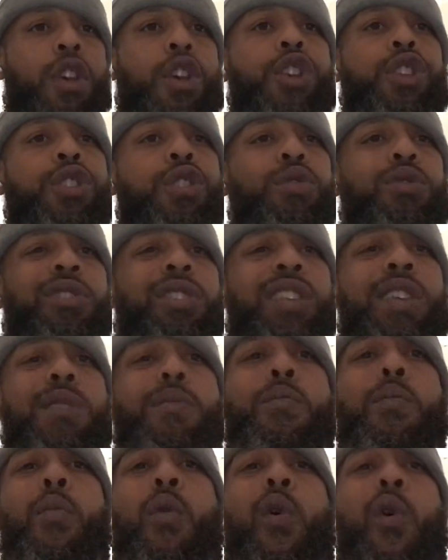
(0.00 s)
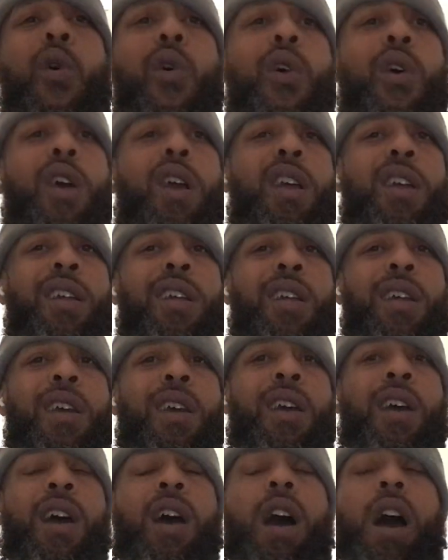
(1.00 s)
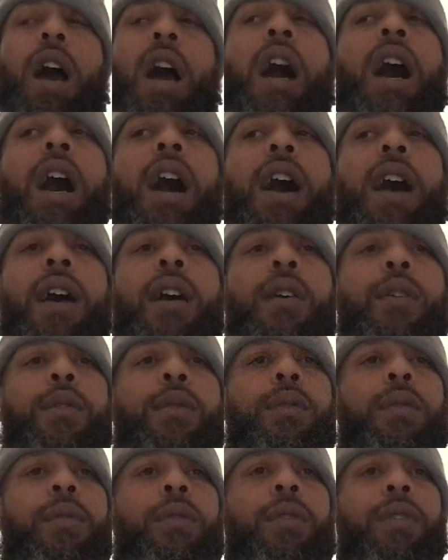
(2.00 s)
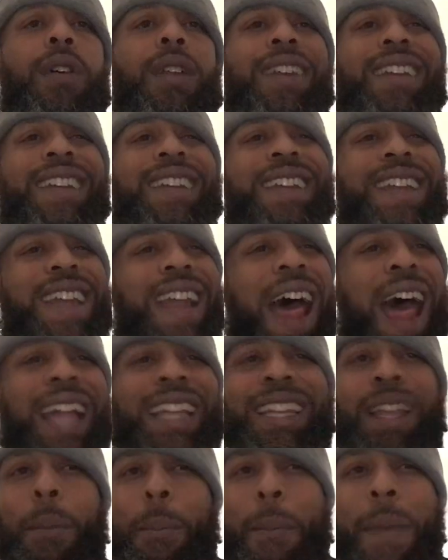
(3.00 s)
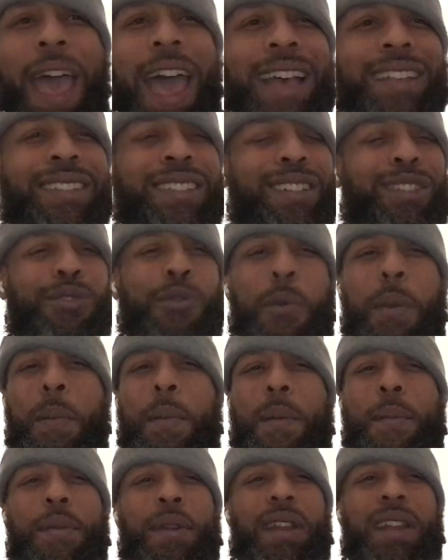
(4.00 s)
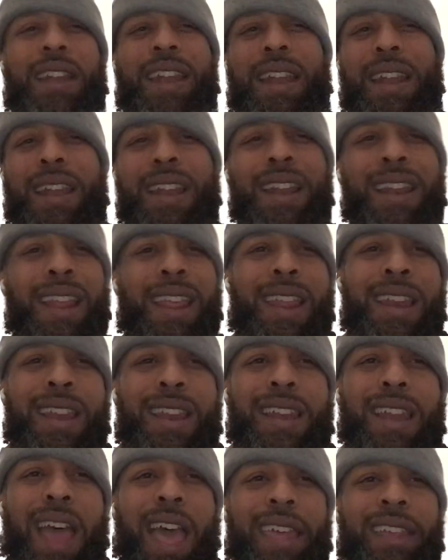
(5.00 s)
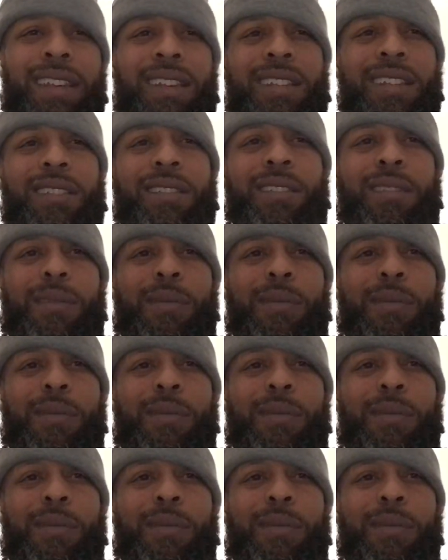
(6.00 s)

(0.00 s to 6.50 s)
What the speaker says: you see more of not the mask? Do you remember in the 90s?